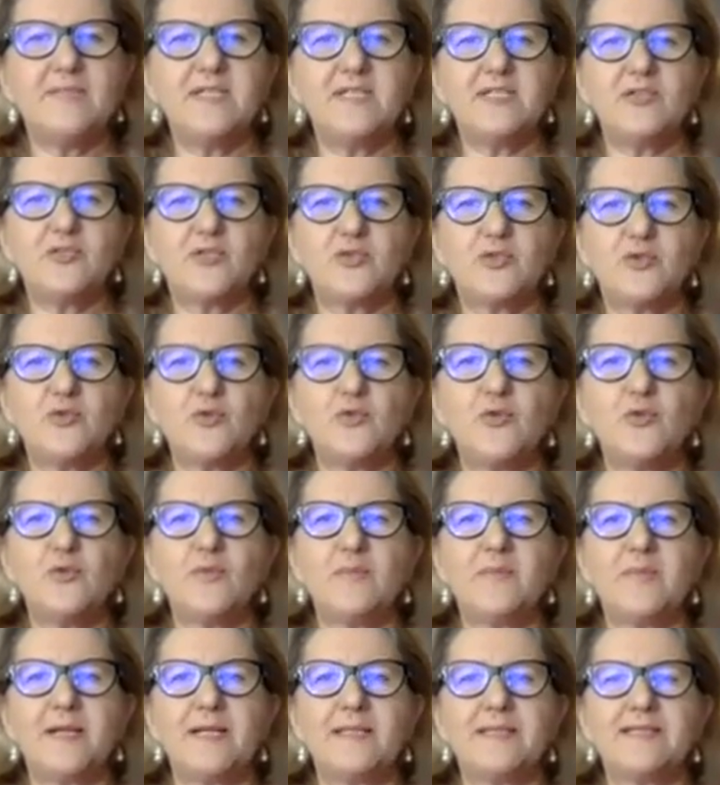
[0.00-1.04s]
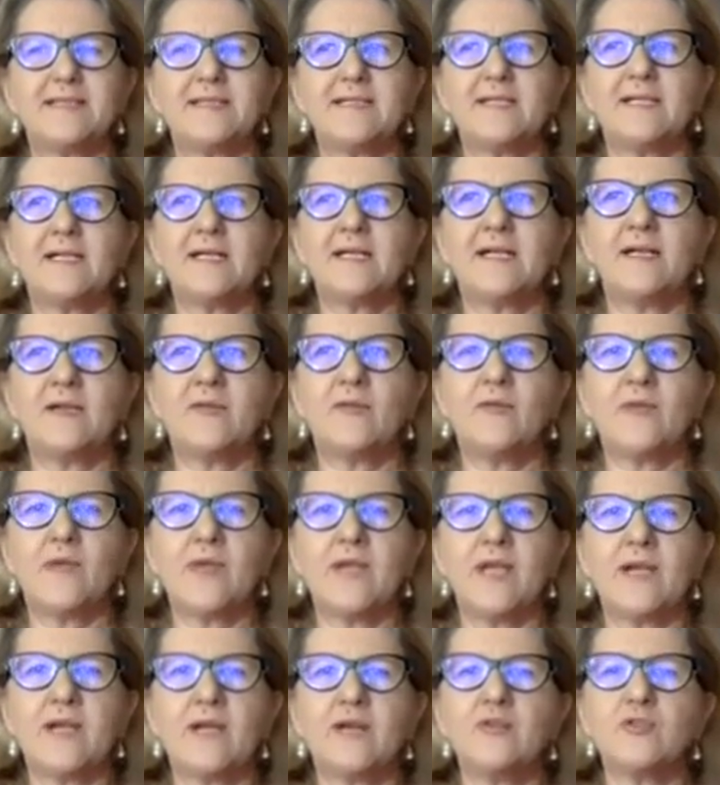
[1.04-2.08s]
be true, but
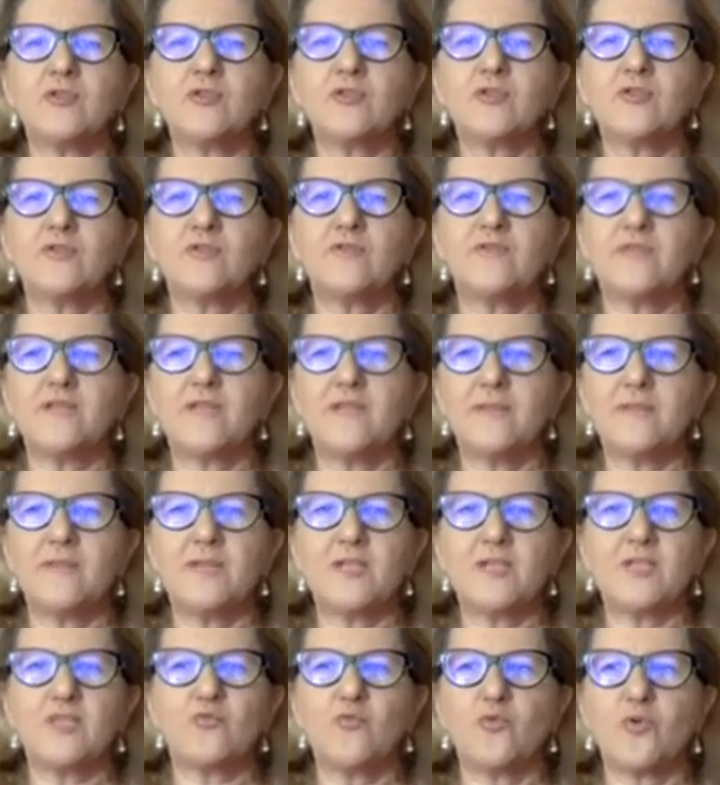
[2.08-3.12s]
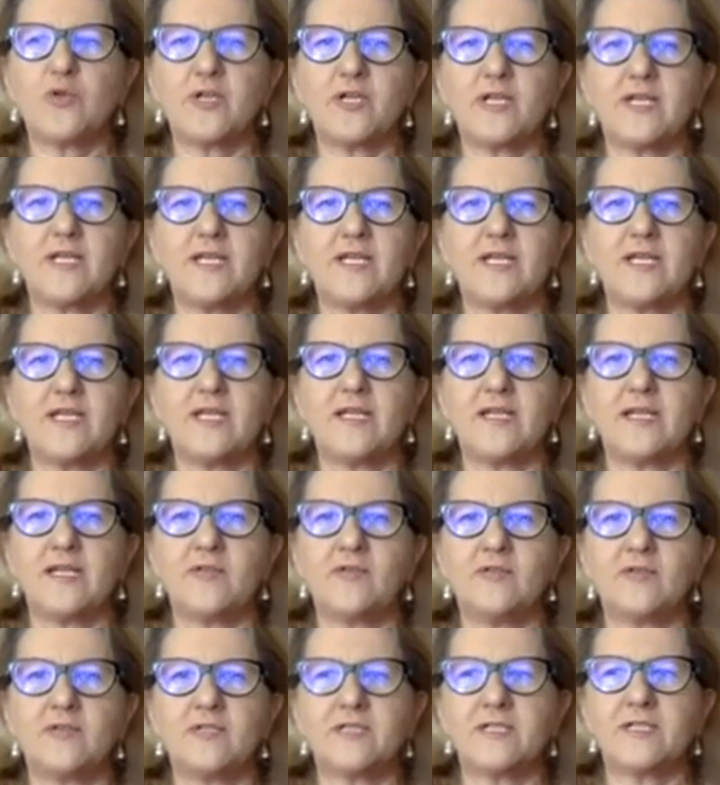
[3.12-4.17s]
we are also very much working in
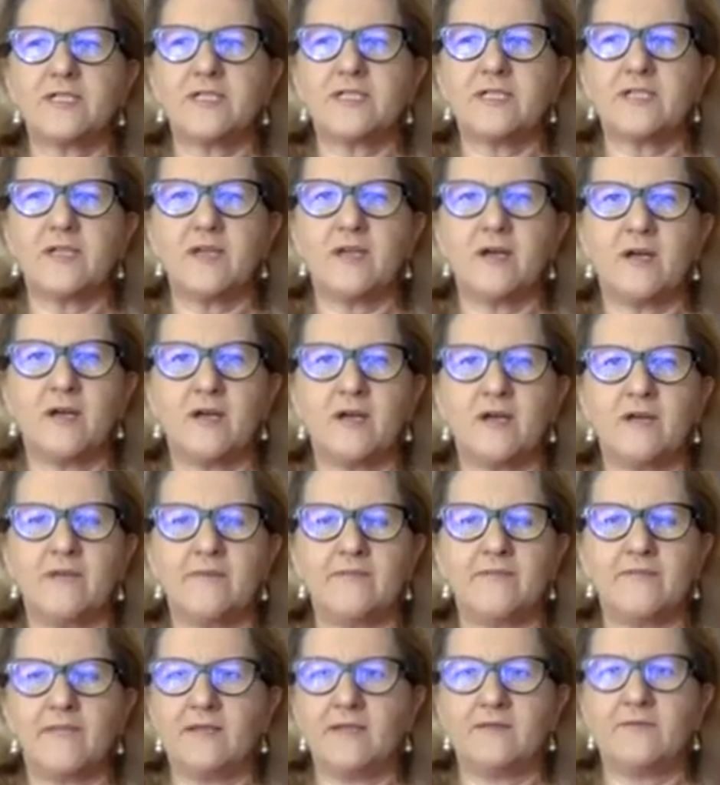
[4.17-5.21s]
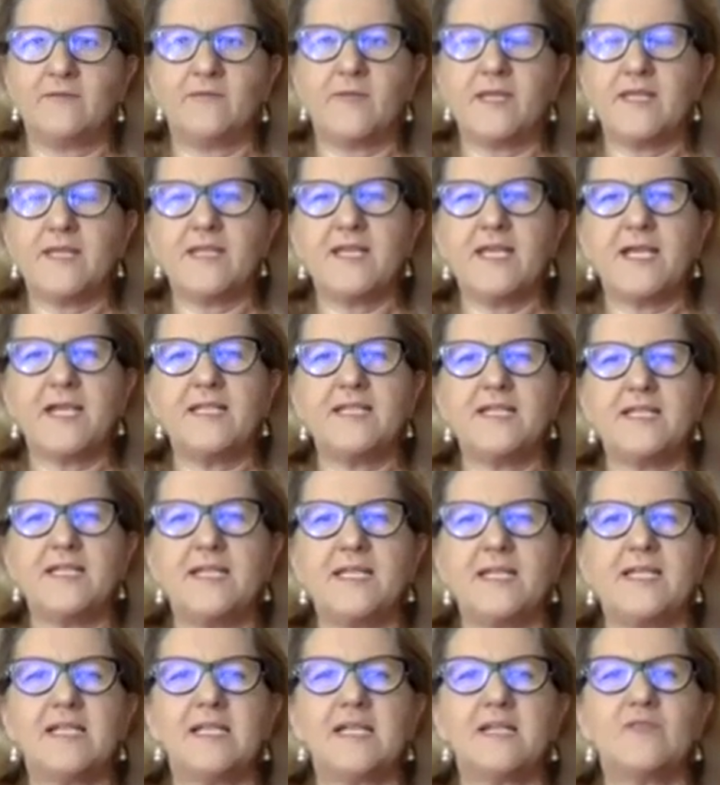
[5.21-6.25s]
order with the
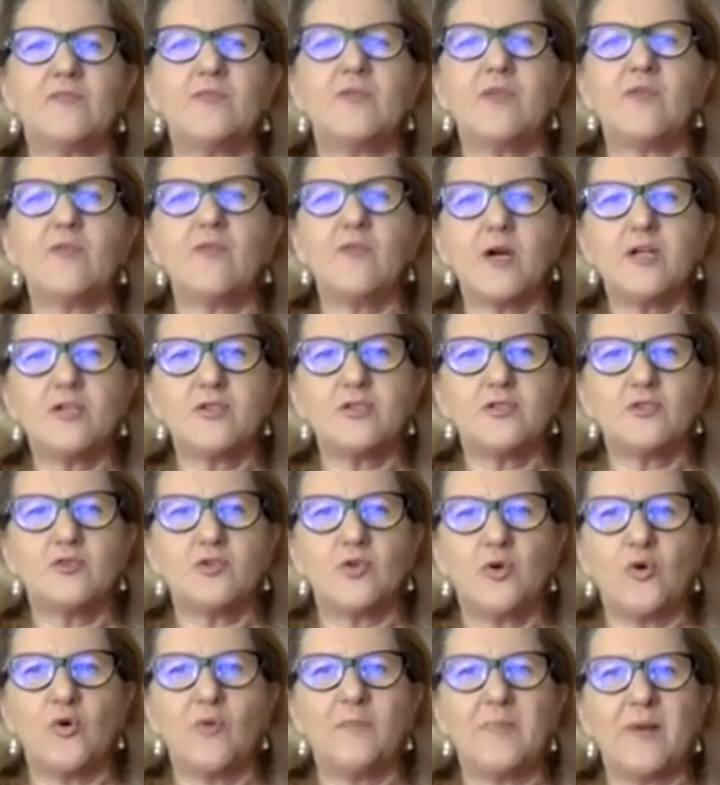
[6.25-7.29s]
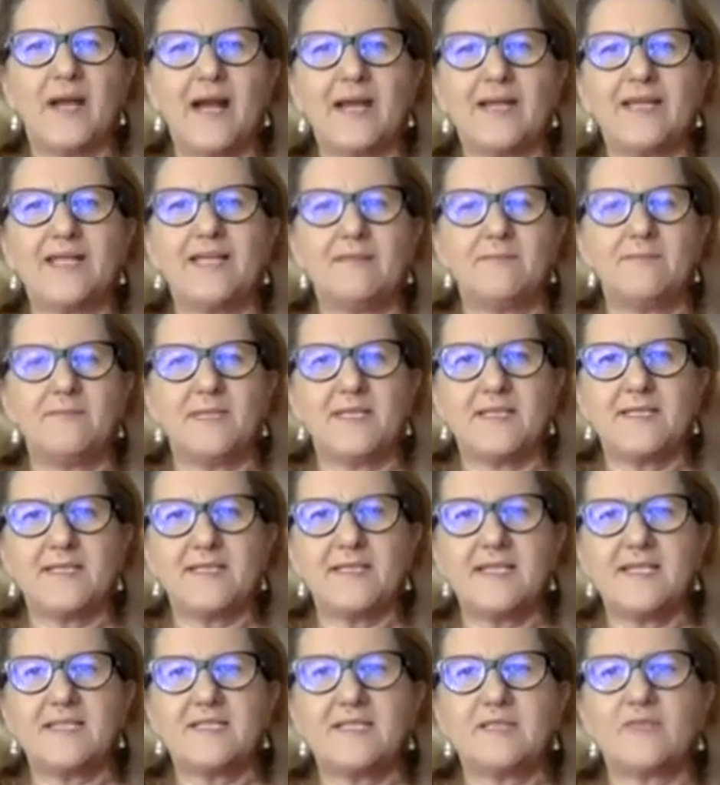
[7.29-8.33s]
idea that we want to go back in
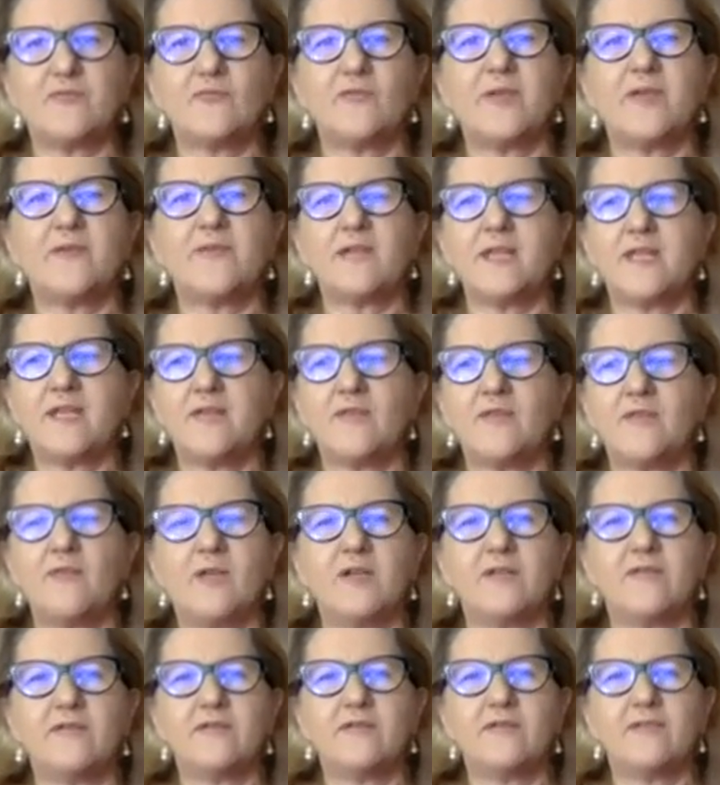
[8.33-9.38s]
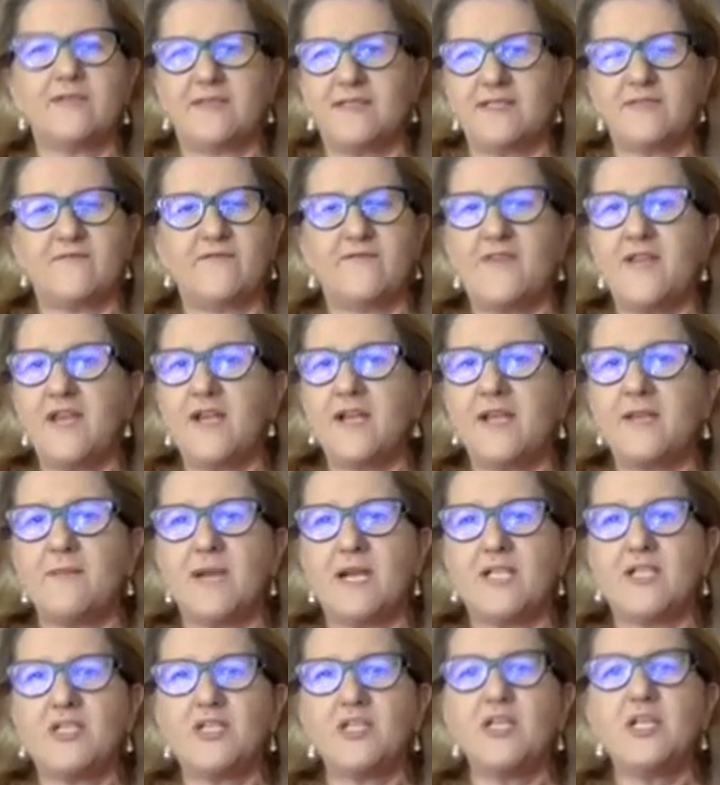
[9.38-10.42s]
business. We really want this very
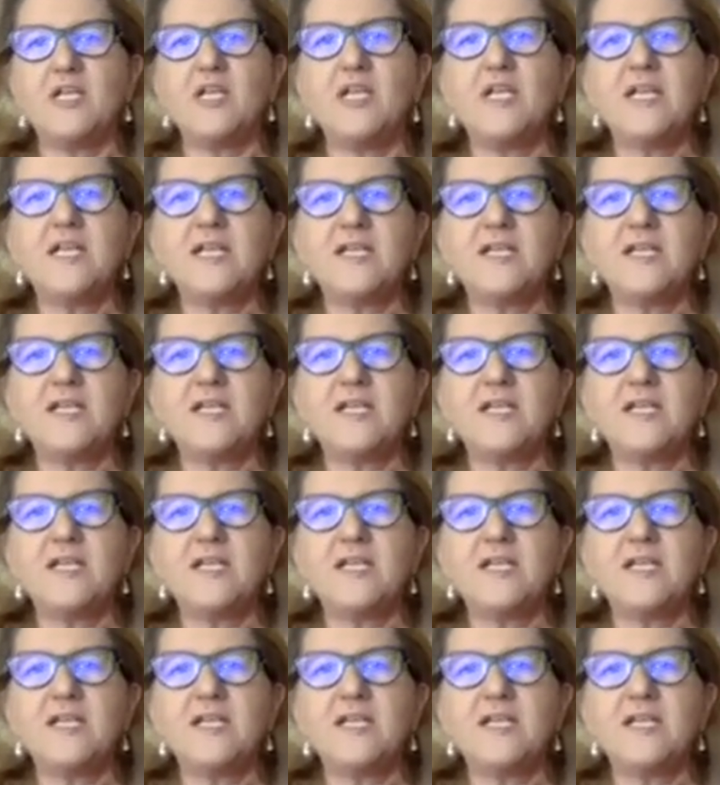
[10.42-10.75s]
much.